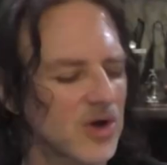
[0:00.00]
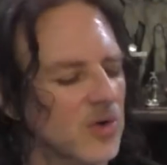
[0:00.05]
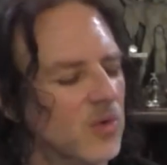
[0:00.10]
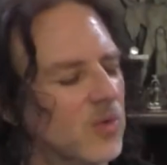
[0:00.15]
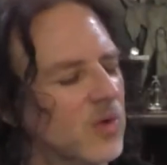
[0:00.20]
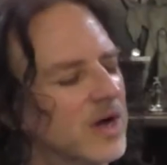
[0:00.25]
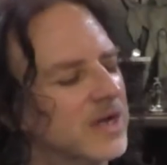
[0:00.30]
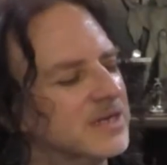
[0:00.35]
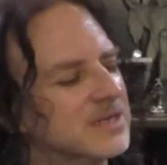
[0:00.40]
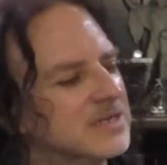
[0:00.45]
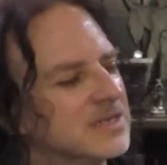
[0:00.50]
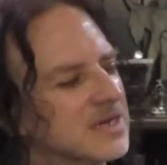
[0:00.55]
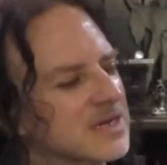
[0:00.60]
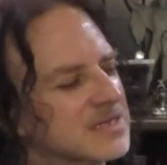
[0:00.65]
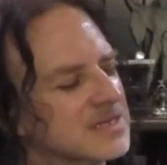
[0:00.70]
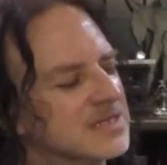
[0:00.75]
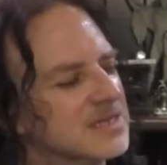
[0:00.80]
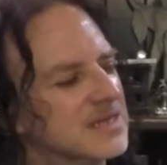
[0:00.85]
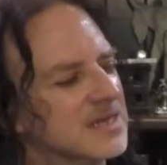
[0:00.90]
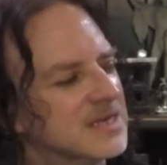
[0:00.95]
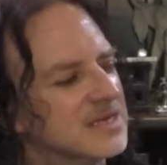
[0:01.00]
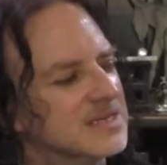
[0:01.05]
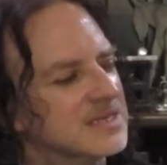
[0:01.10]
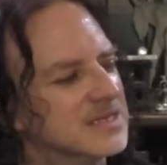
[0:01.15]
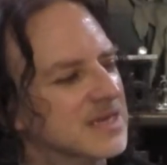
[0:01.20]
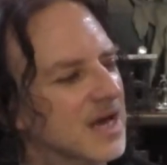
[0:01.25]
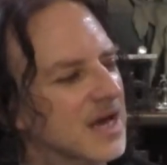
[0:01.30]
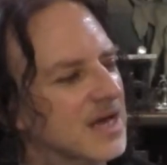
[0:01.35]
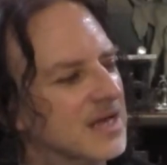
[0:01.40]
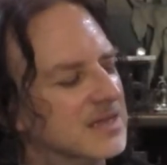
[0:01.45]
What does
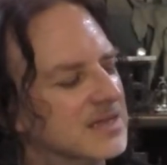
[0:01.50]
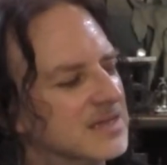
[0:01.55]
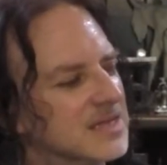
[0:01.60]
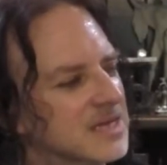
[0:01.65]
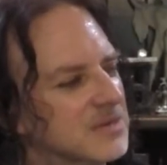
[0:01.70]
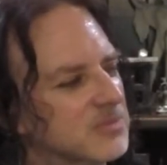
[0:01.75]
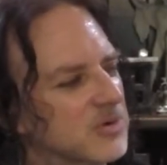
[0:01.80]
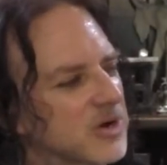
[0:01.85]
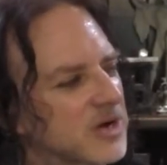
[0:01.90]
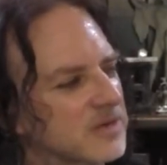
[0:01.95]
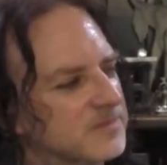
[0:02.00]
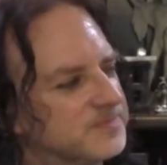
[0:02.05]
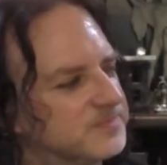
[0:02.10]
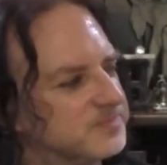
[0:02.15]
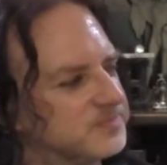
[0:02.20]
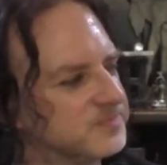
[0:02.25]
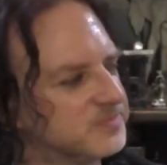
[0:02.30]
this uh, Libra